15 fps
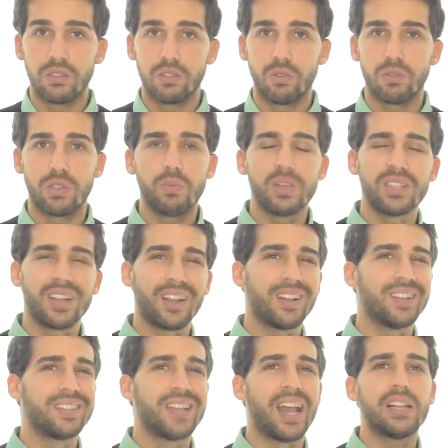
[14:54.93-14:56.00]
So someone's not
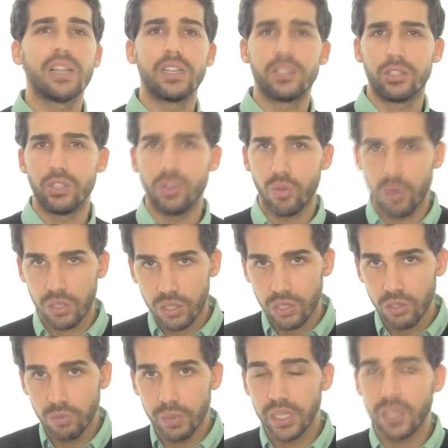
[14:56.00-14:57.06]
going to tell us, "You're
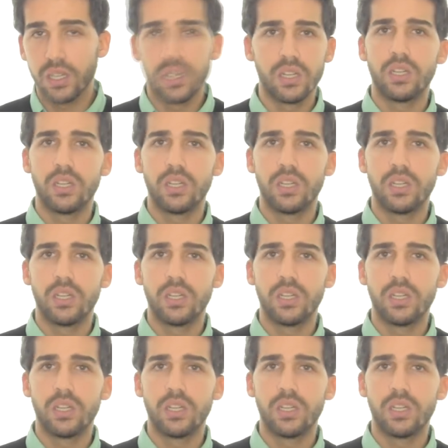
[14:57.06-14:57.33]
stupid,